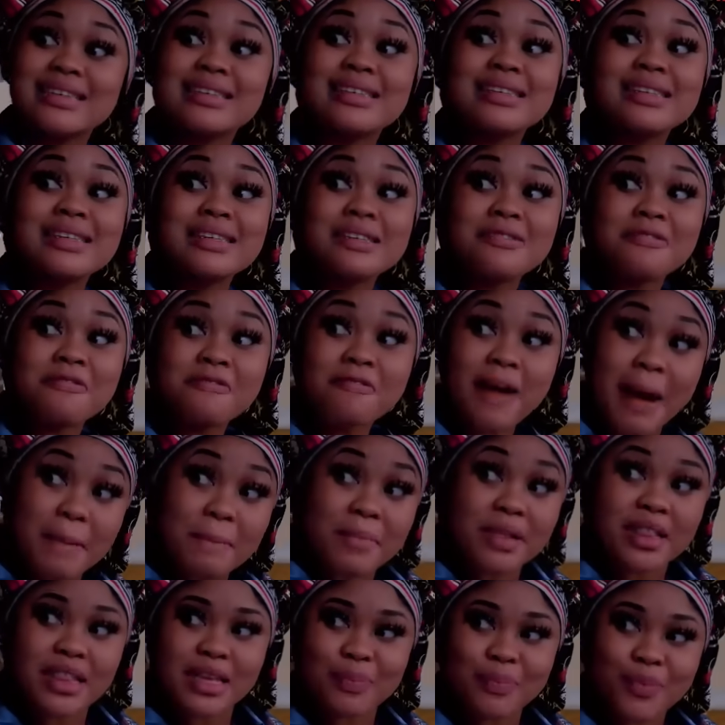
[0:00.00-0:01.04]
is his
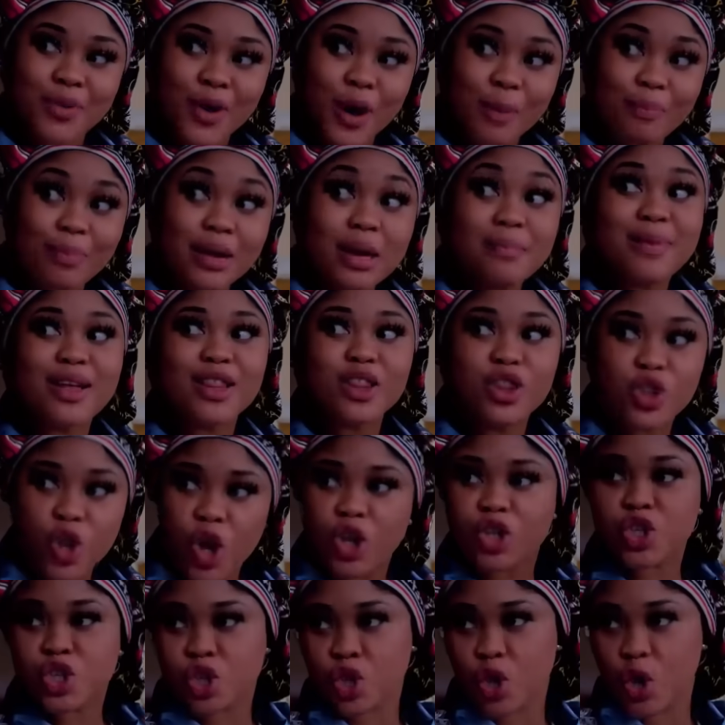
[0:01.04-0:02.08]
family problem and
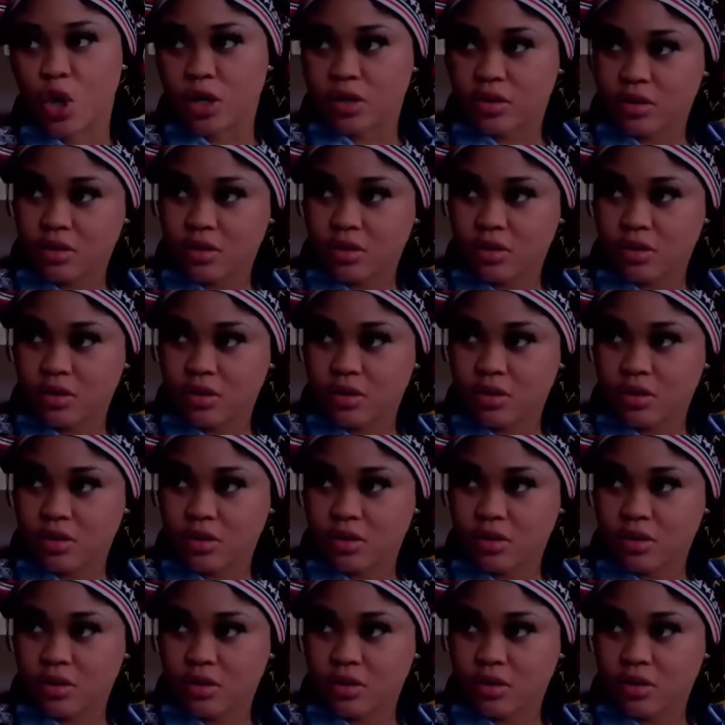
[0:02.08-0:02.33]
not